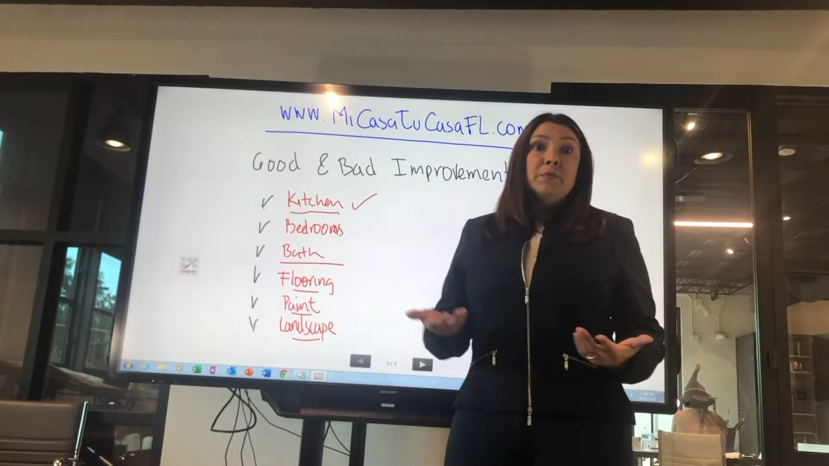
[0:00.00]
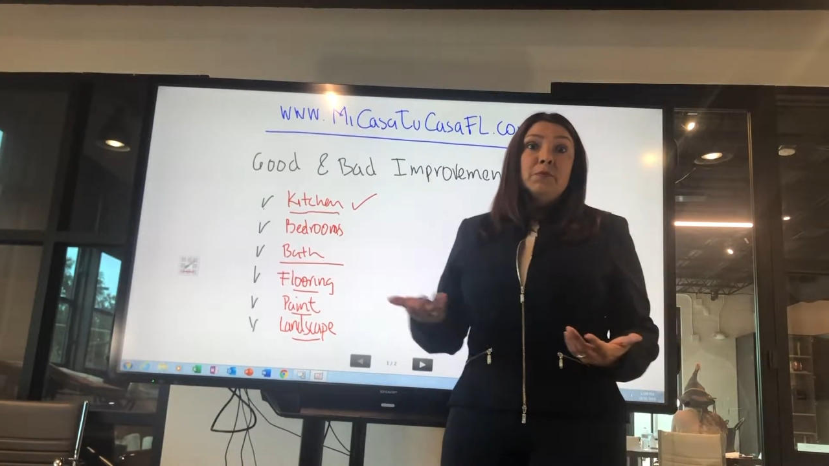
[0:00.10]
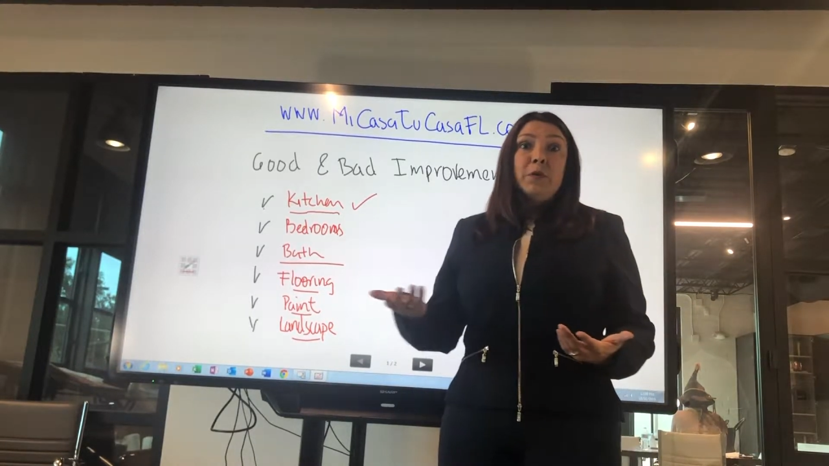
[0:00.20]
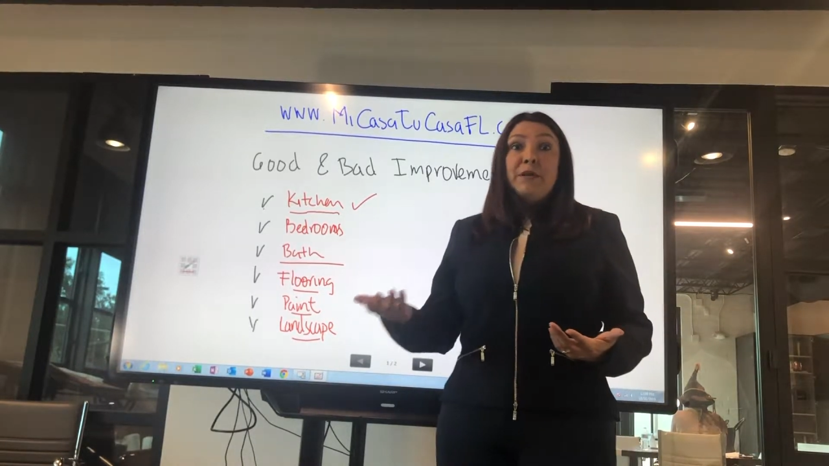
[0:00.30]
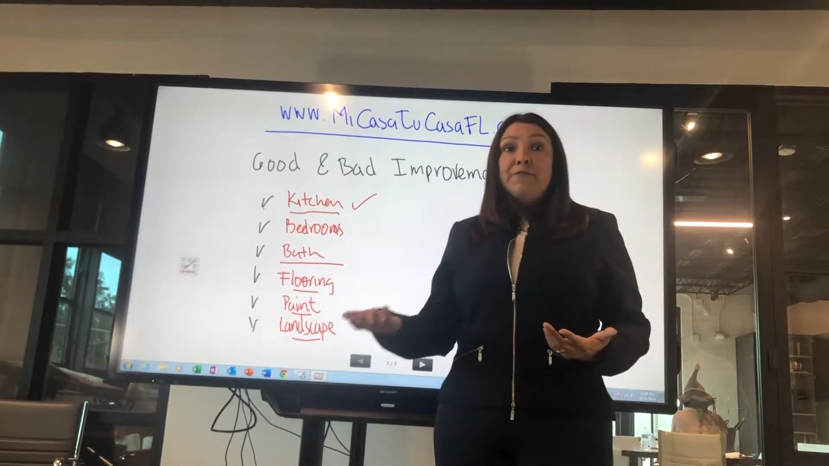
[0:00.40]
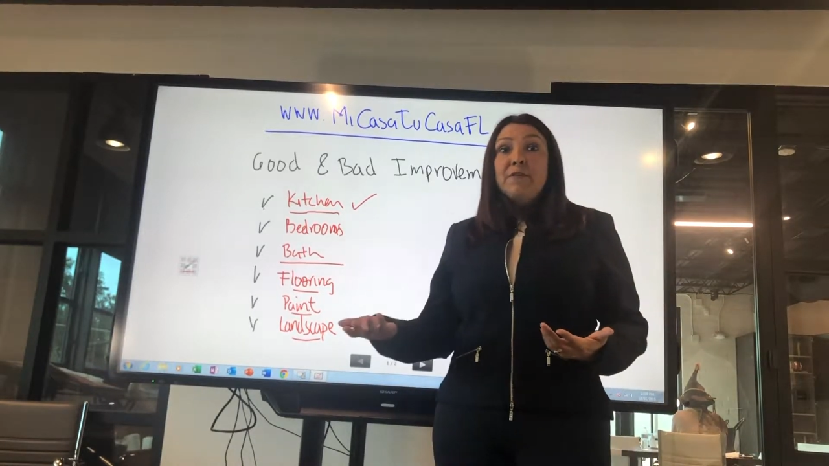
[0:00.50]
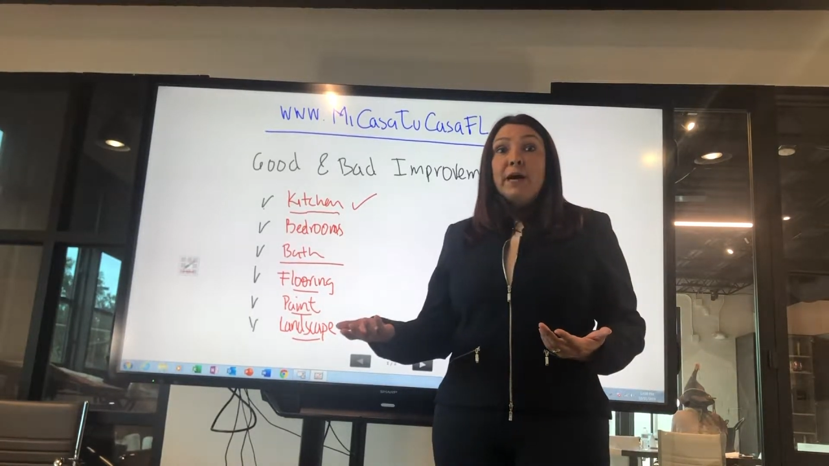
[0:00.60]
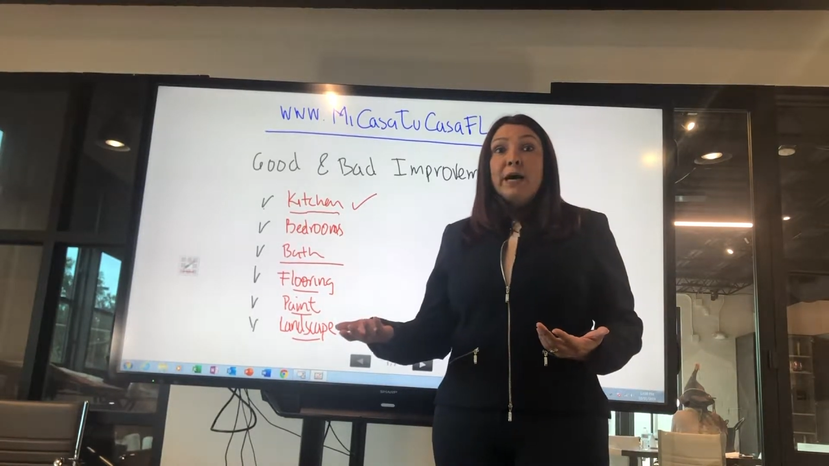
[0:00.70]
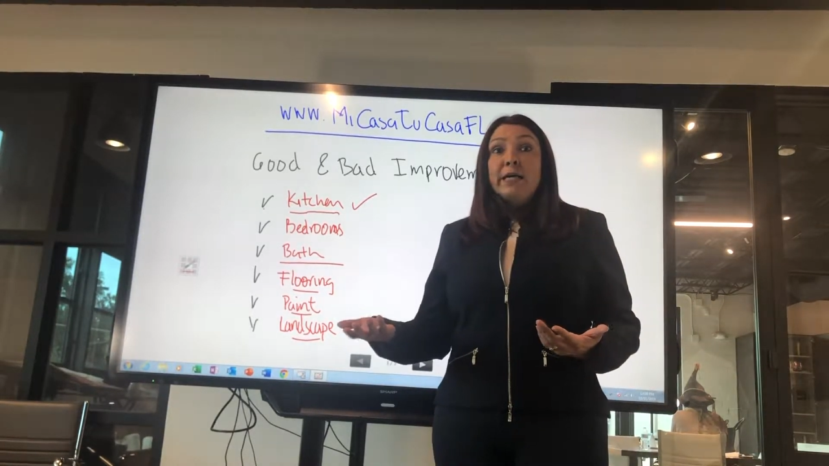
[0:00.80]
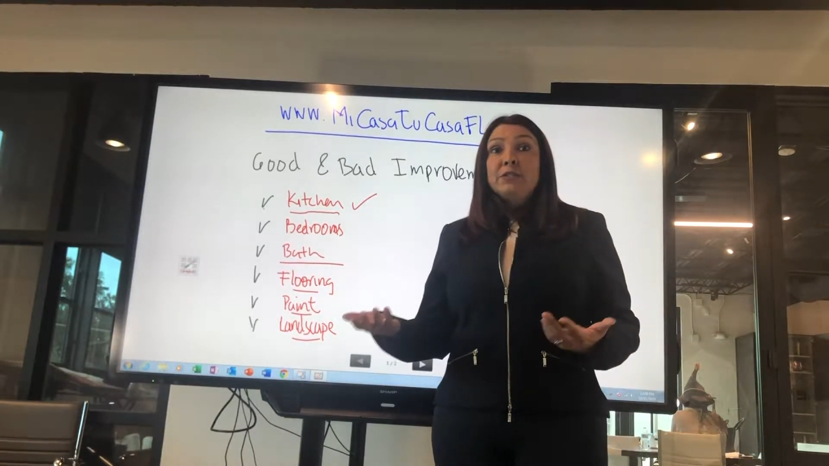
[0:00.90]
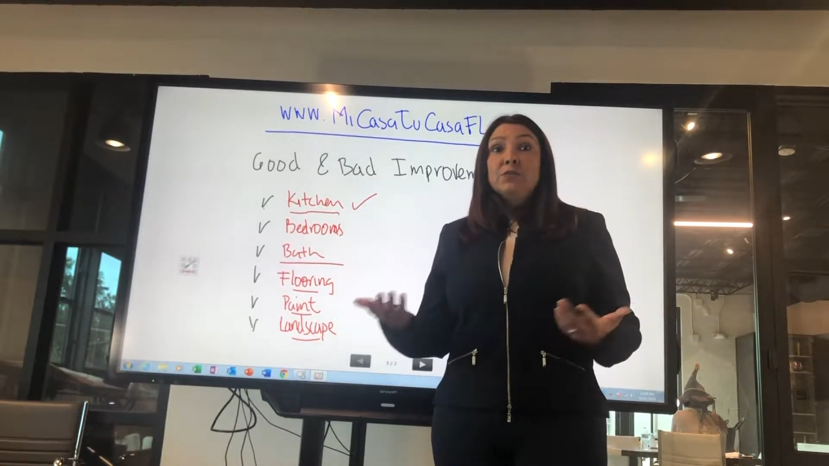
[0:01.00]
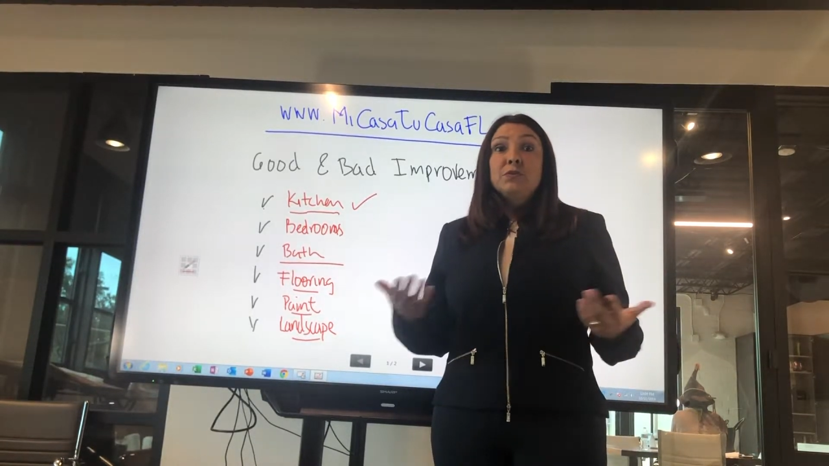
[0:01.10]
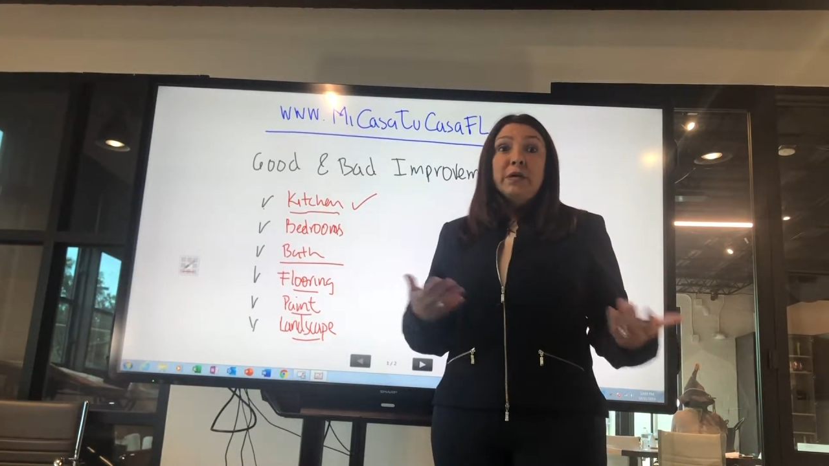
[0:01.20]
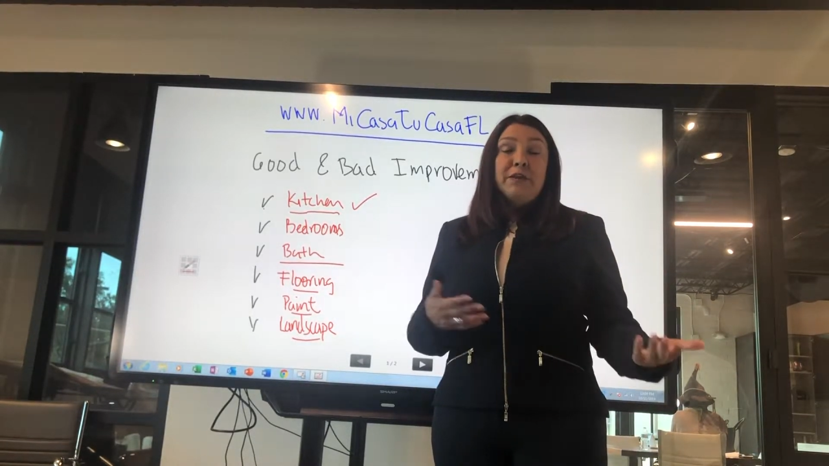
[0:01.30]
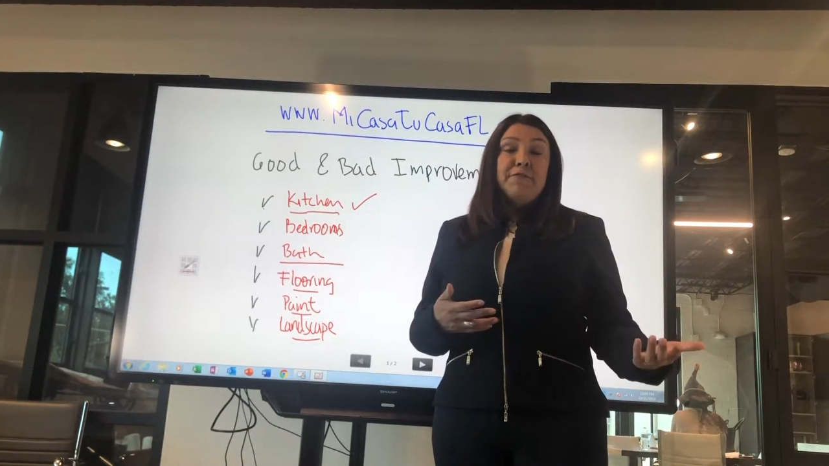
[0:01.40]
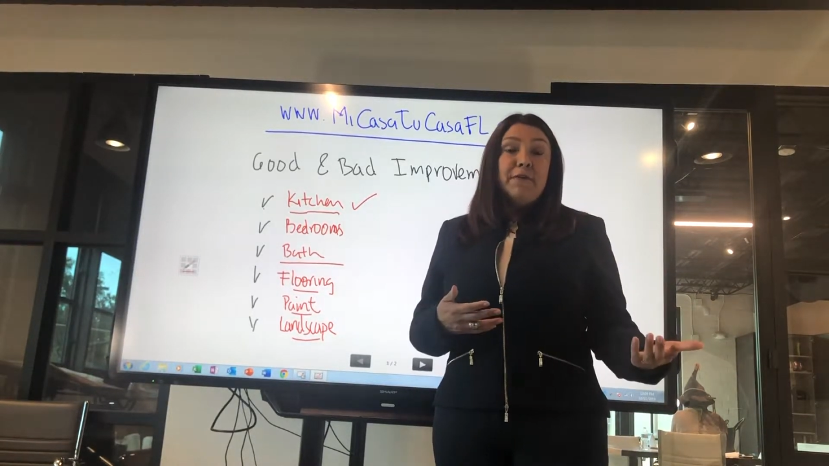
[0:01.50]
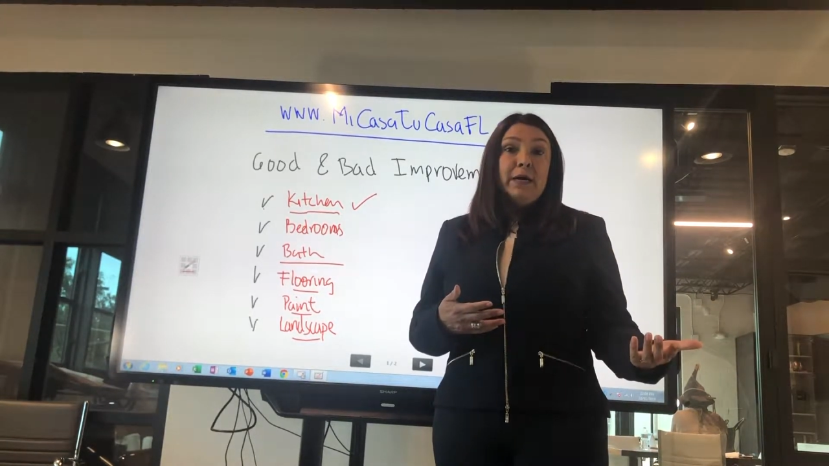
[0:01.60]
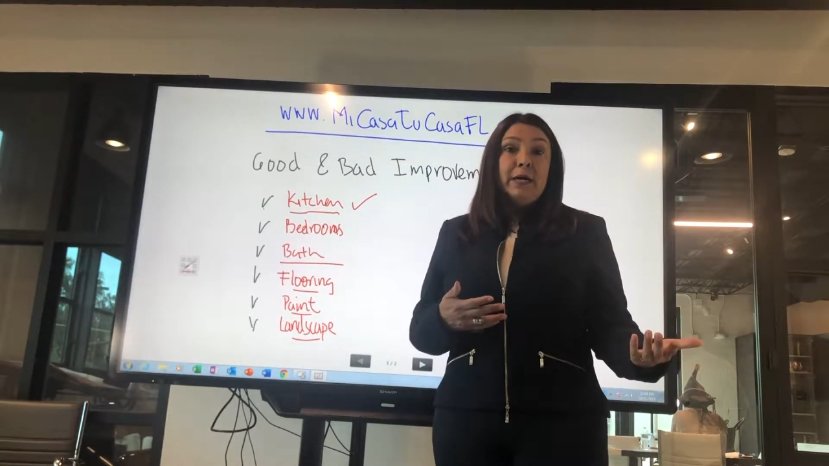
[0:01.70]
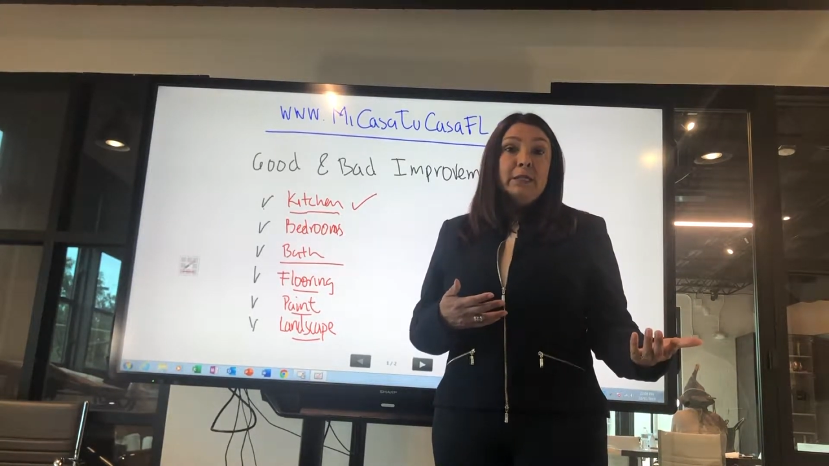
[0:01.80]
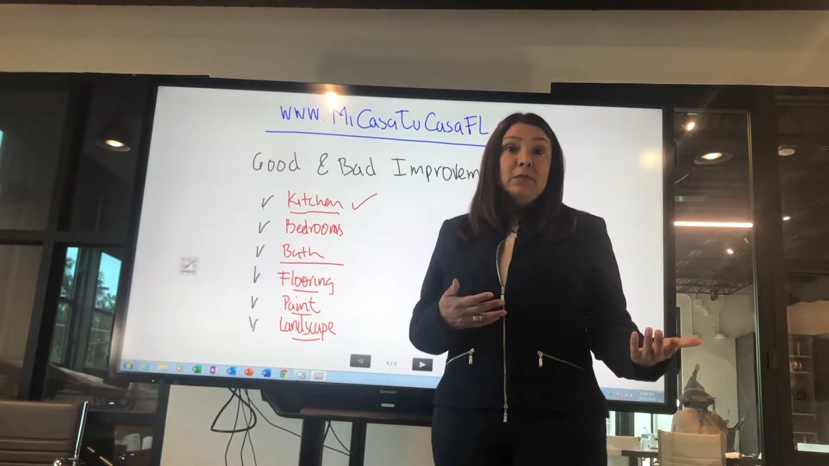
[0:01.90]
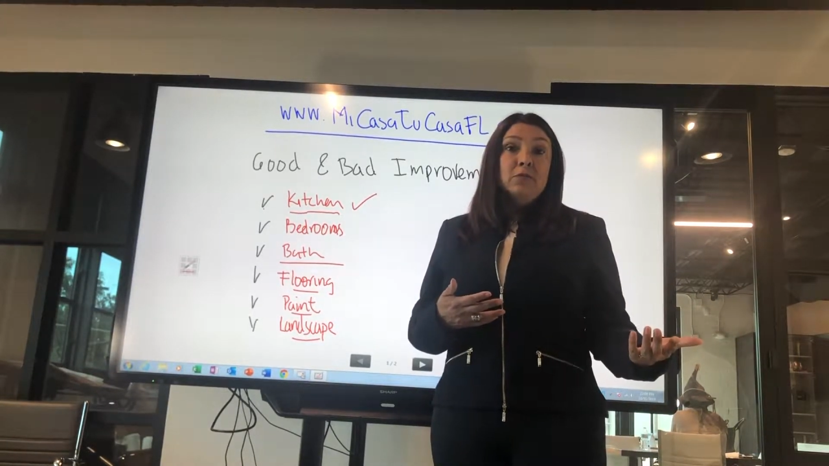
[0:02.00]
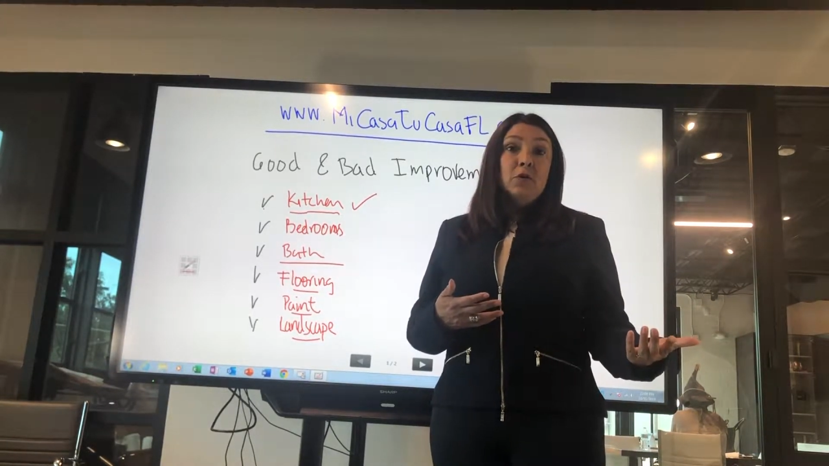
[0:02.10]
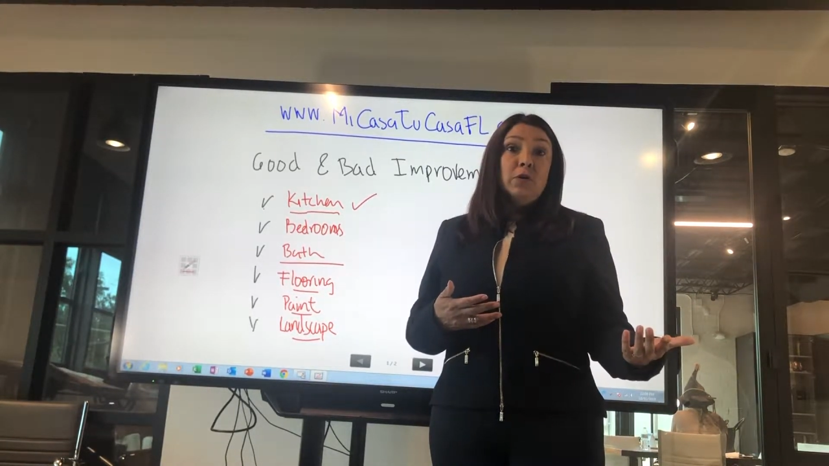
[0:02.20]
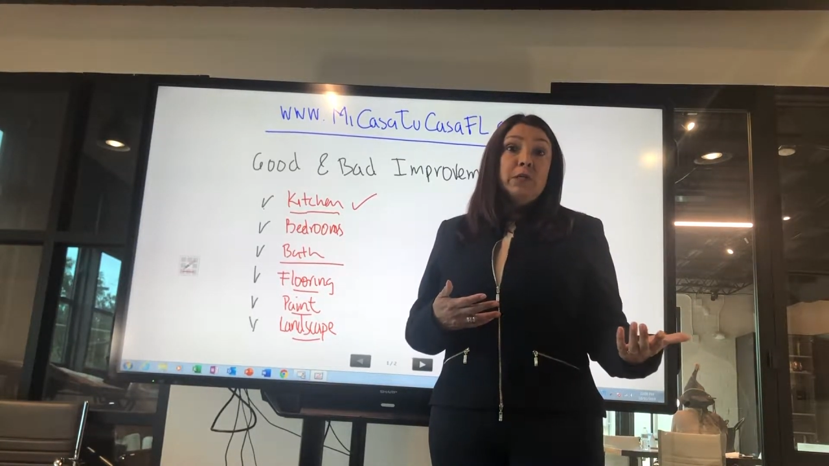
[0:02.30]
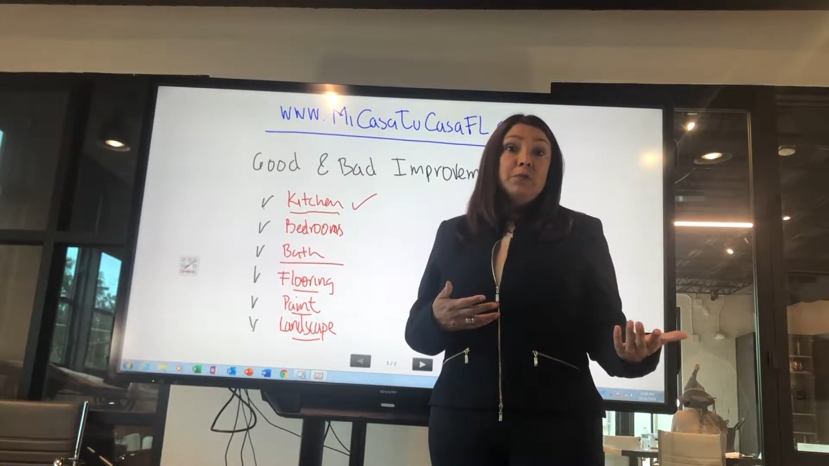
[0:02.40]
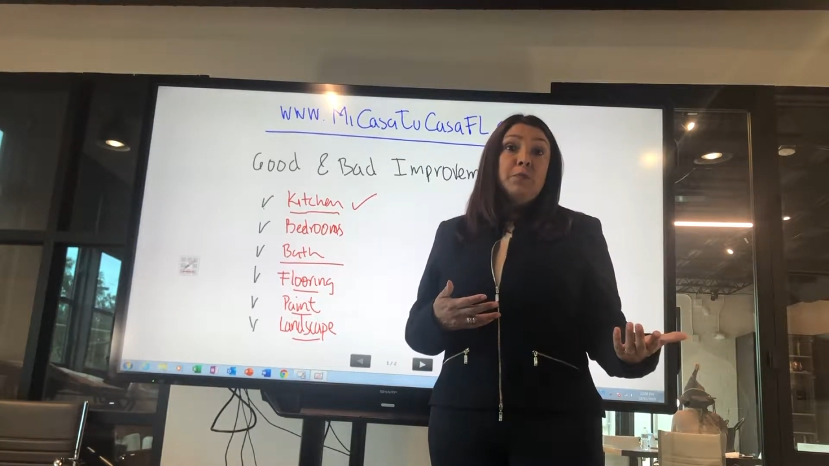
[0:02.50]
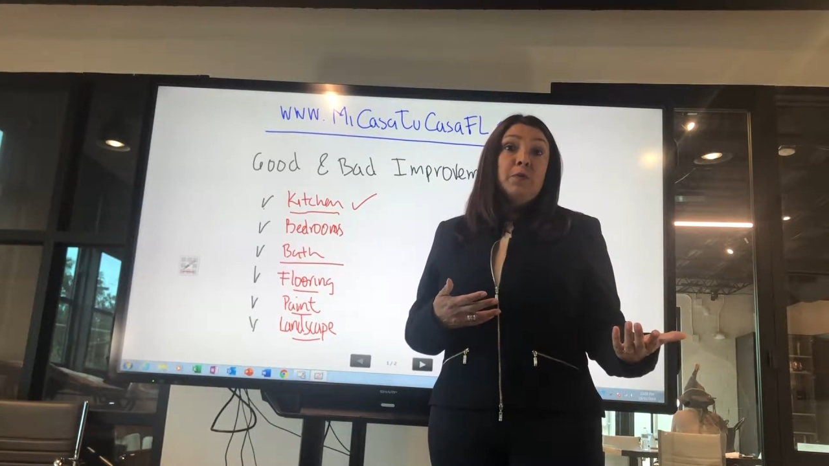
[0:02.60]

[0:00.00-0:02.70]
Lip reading: $25 to $35